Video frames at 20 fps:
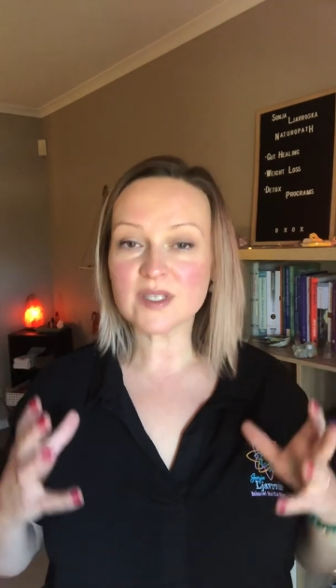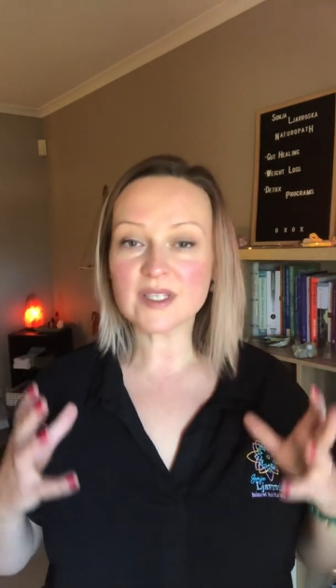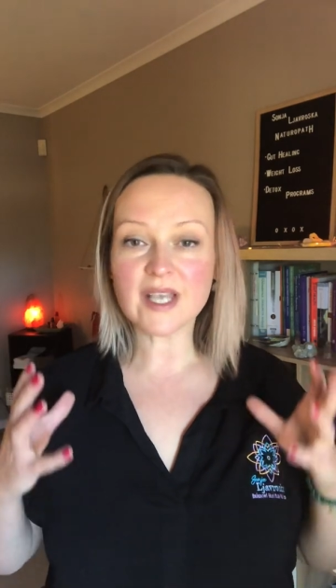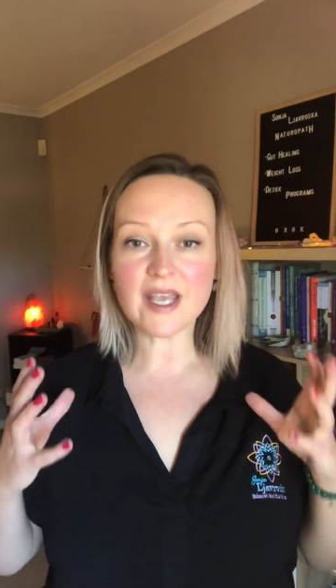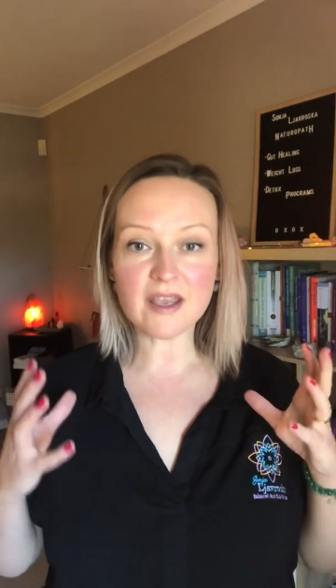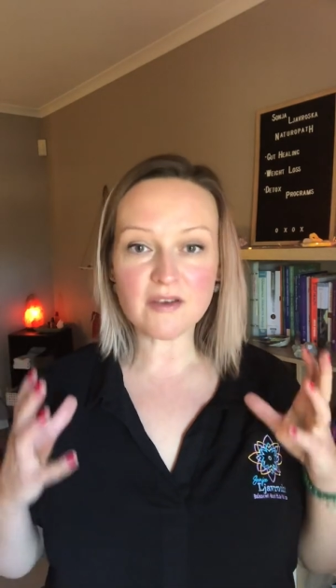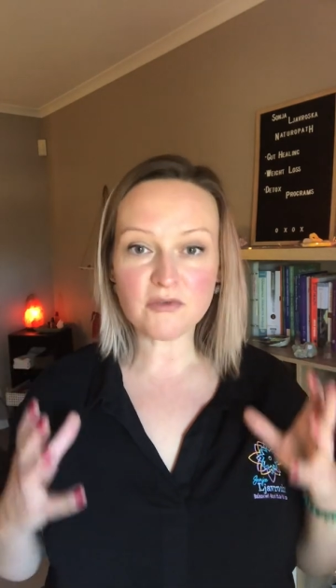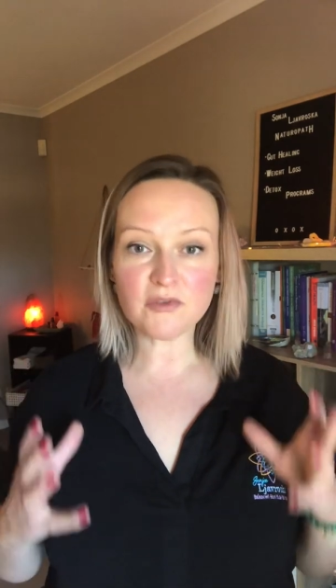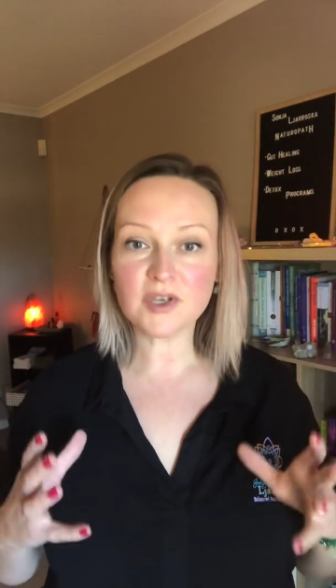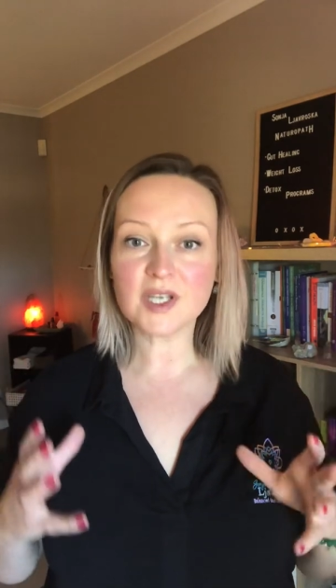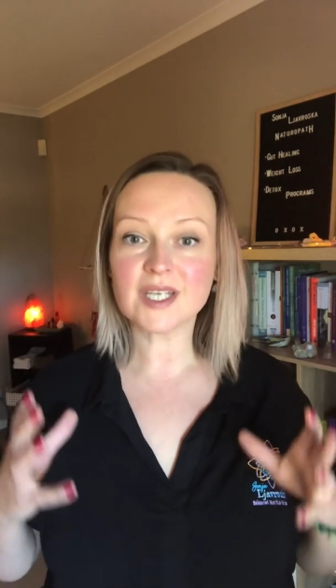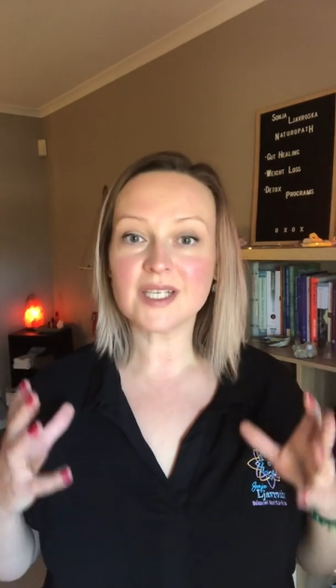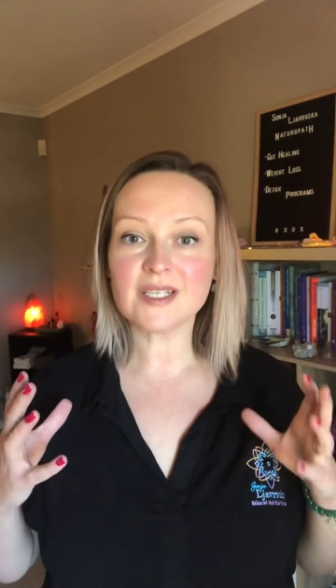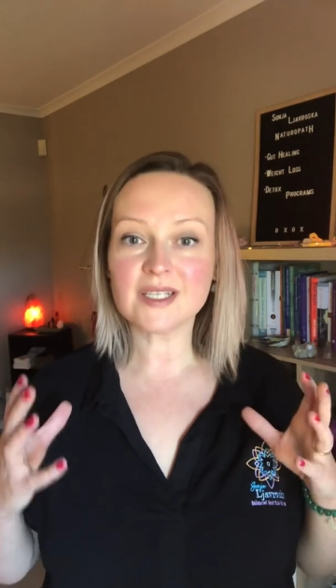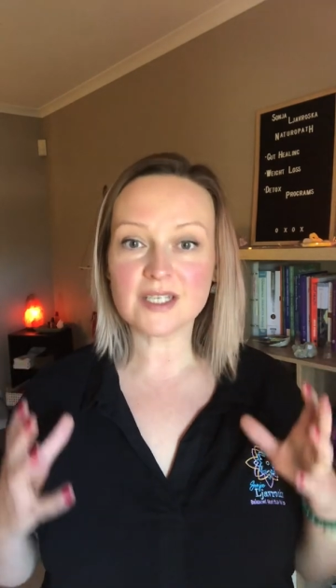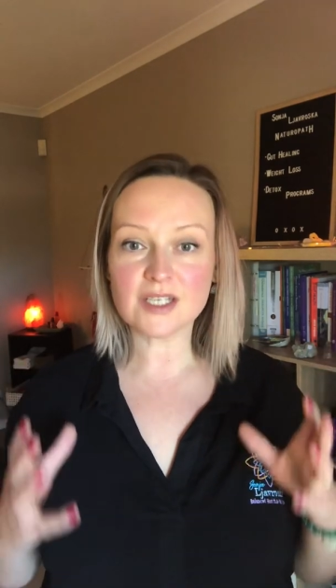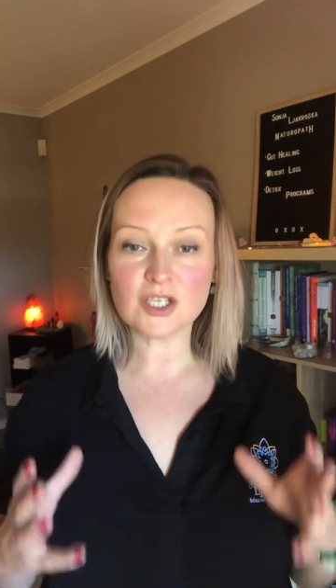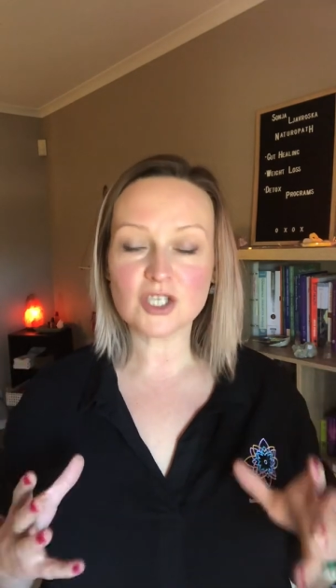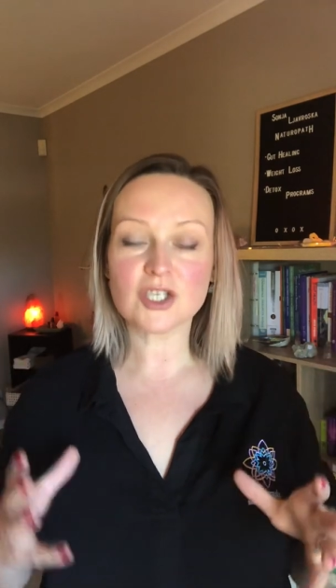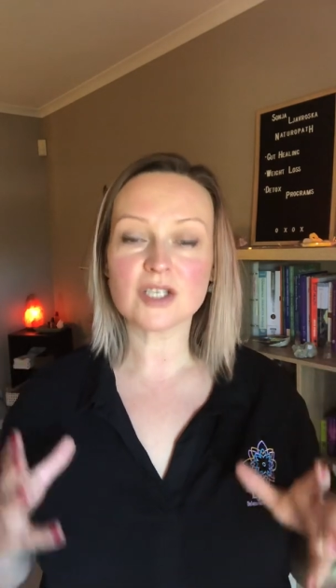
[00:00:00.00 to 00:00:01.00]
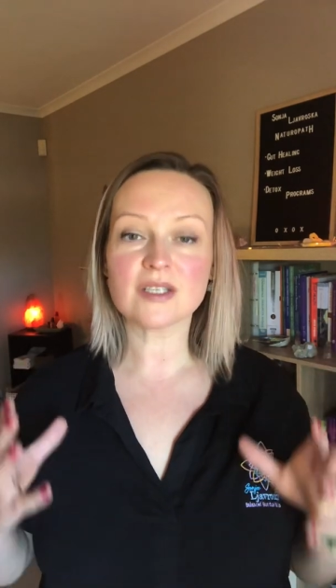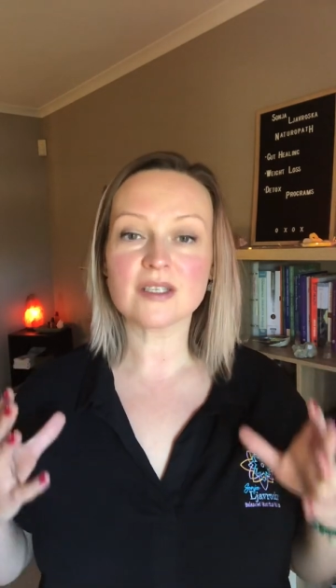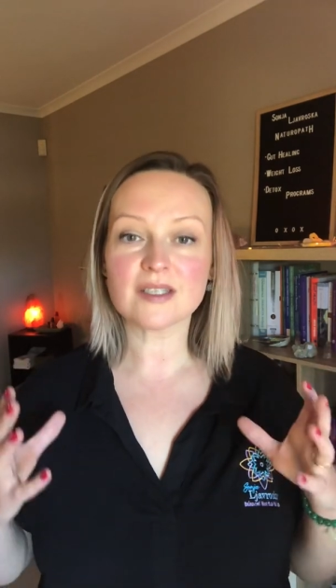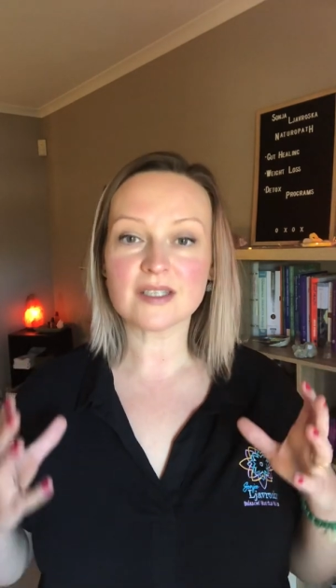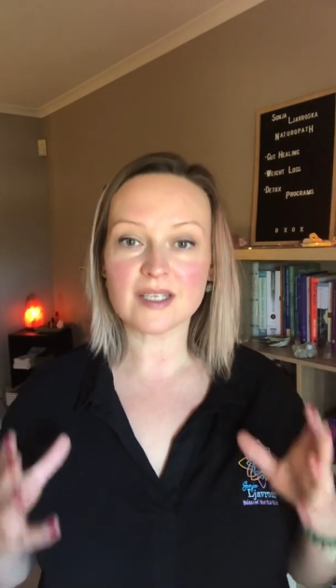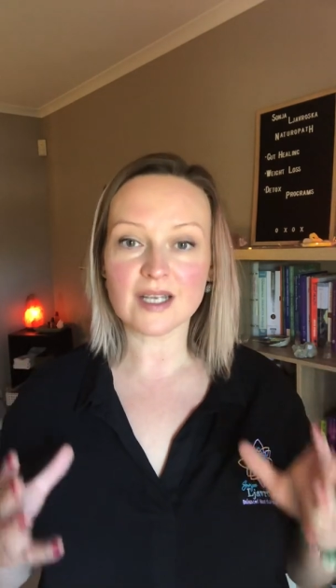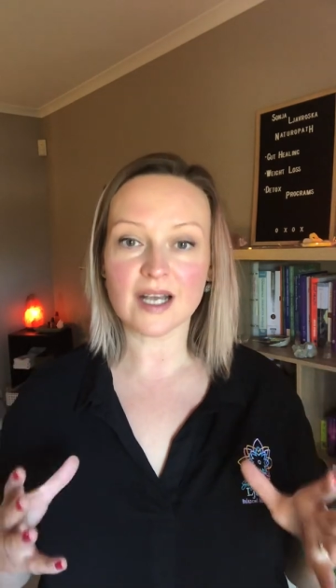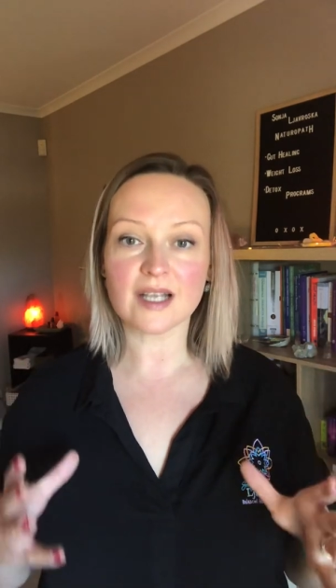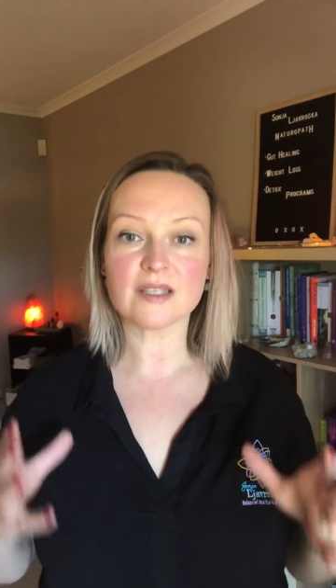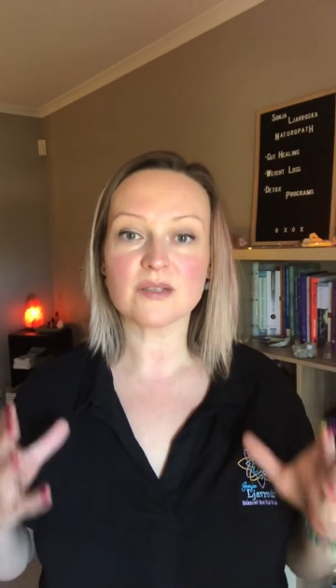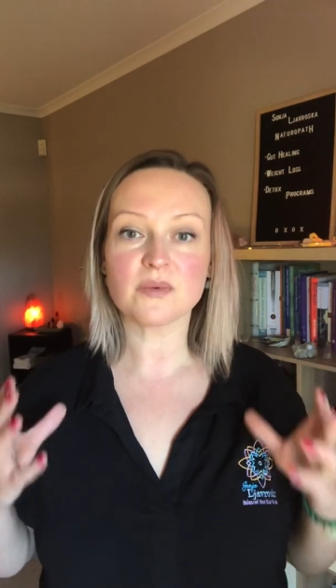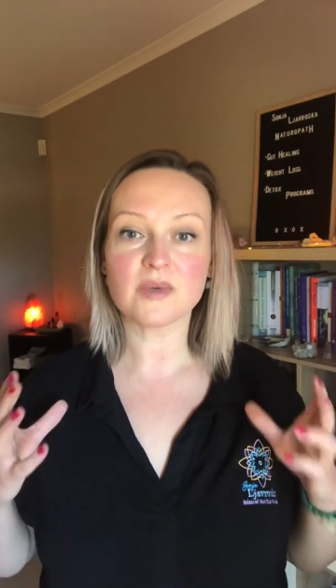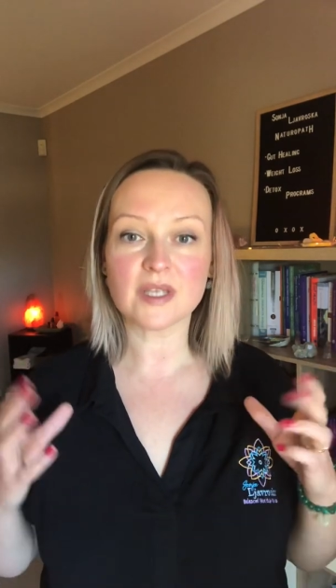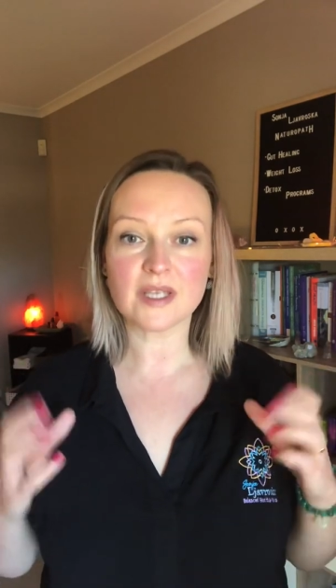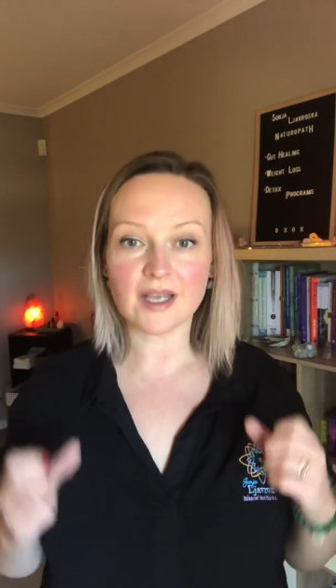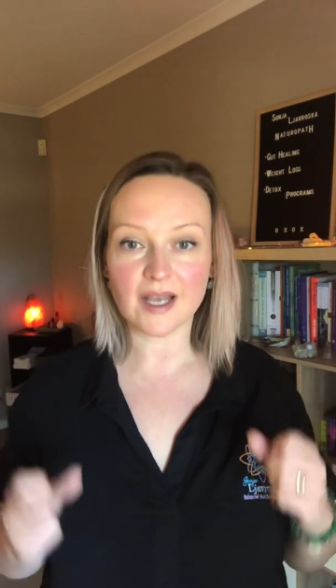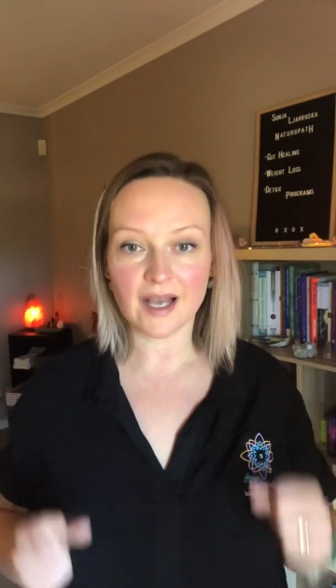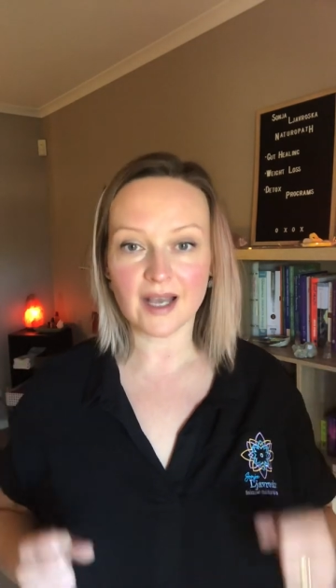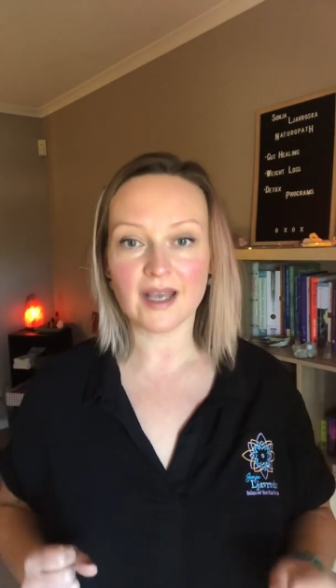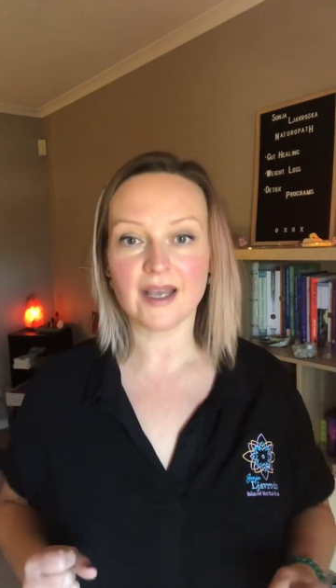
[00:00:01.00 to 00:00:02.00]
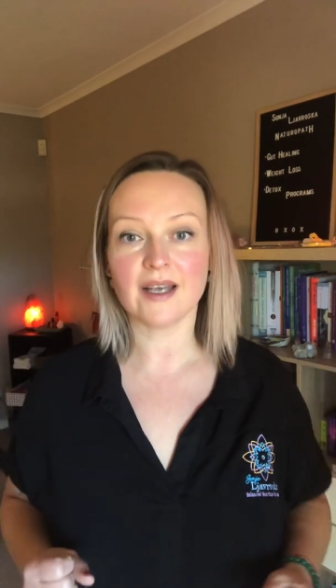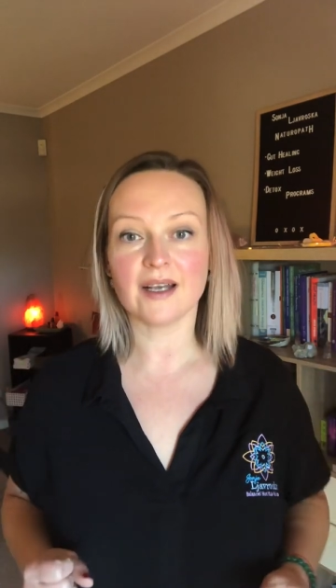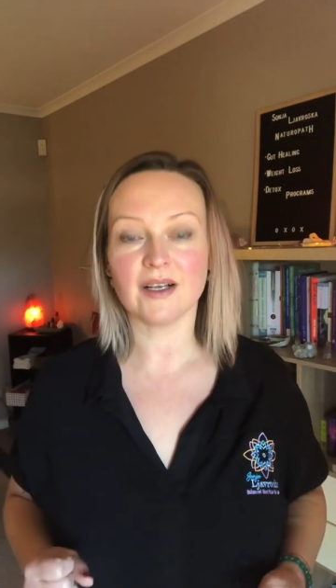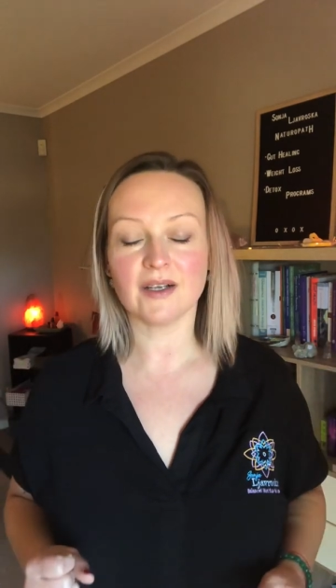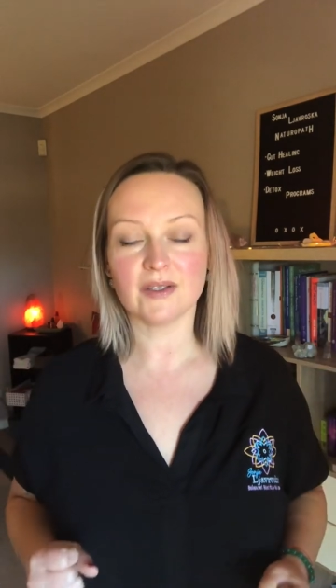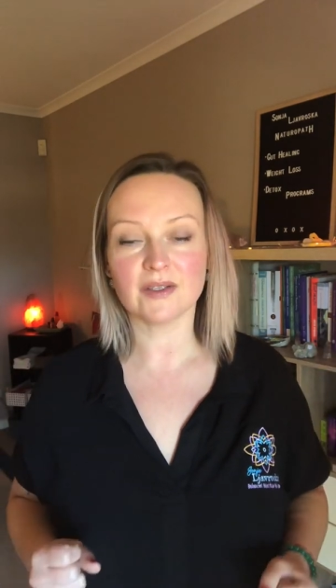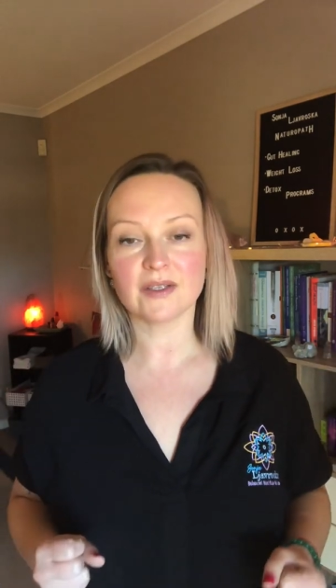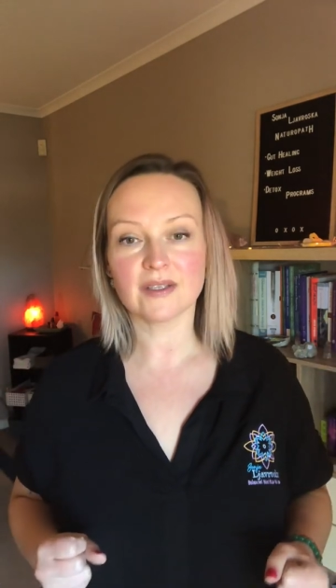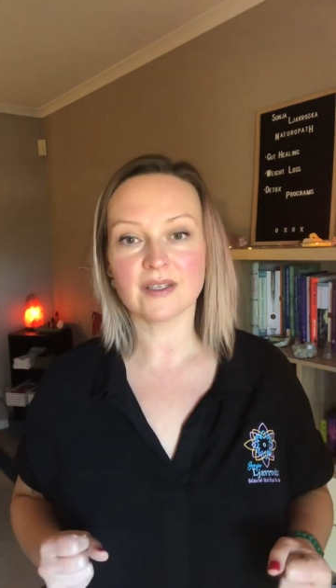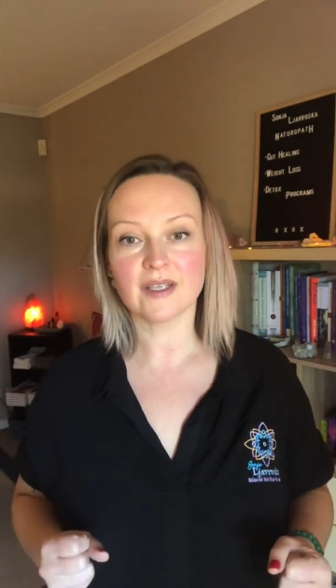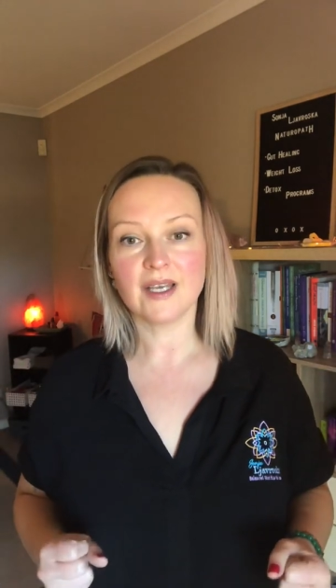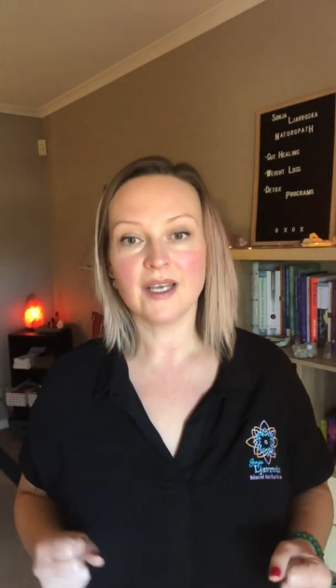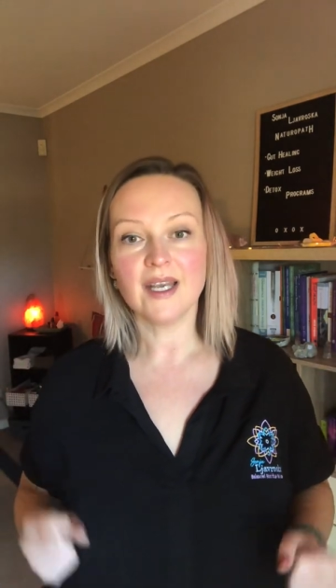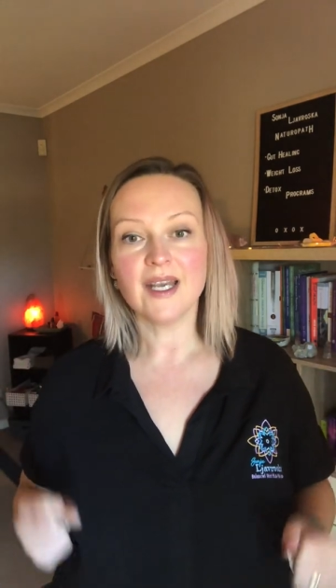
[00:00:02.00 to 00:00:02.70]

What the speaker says: every condition starts with gut health.